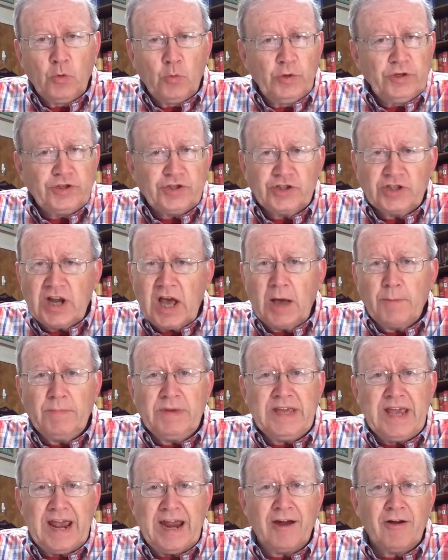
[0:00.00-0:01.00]
we should not
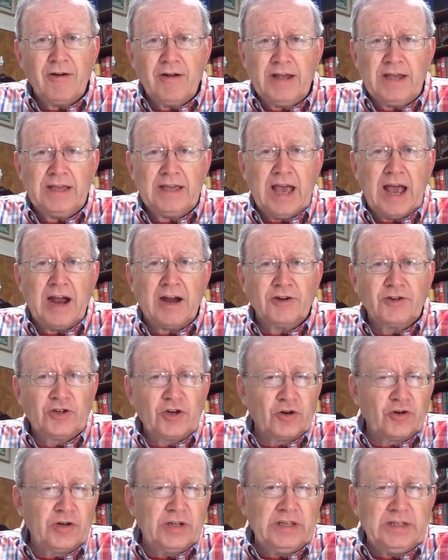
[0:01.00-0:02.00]
be airing our
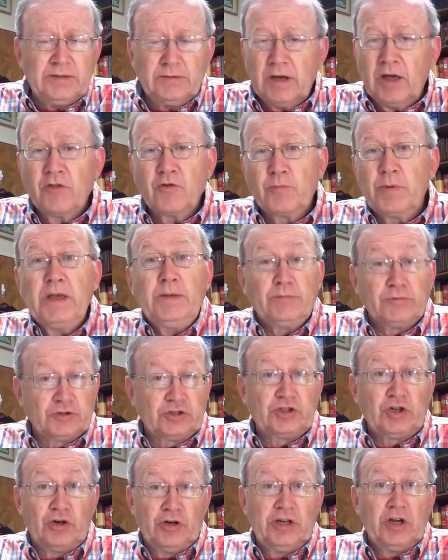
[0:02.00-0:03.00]
dirty, other
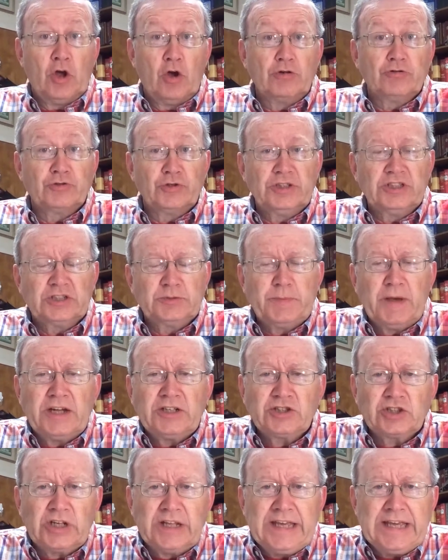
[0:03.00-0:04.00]
people's dirty laundry,
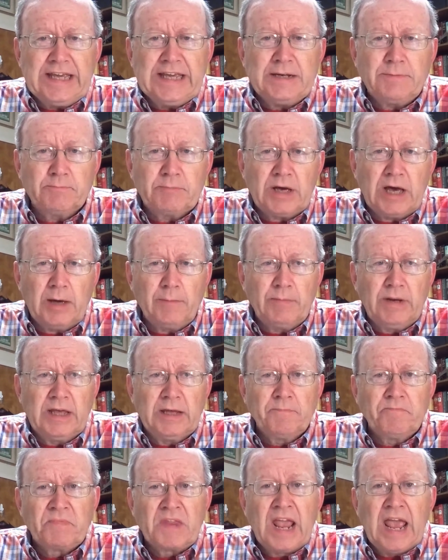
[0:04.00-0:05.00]
especially in
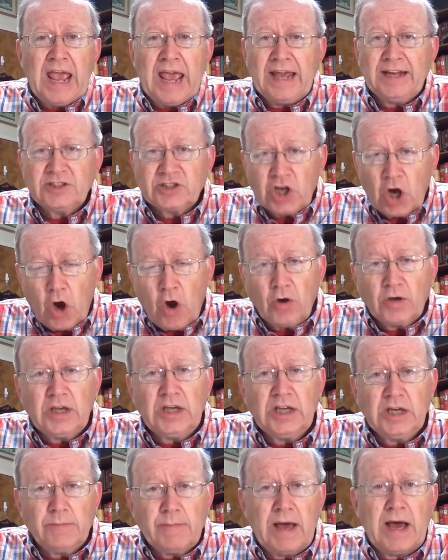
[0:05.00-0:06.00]
public and
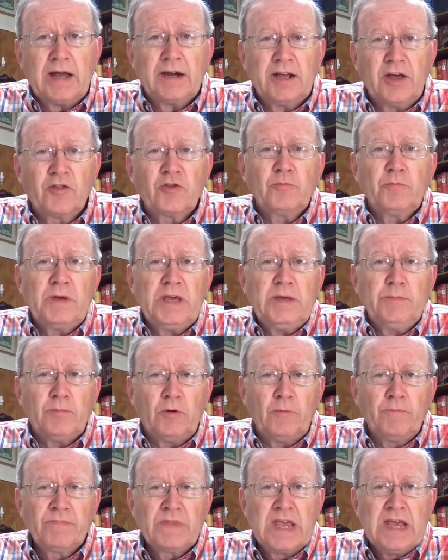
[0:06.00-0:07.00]
talking about other
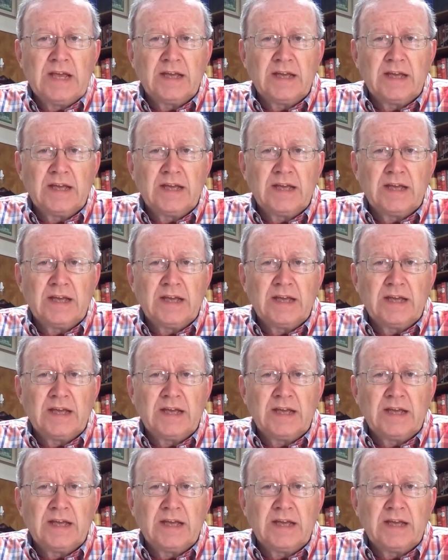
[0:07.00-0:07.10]
people.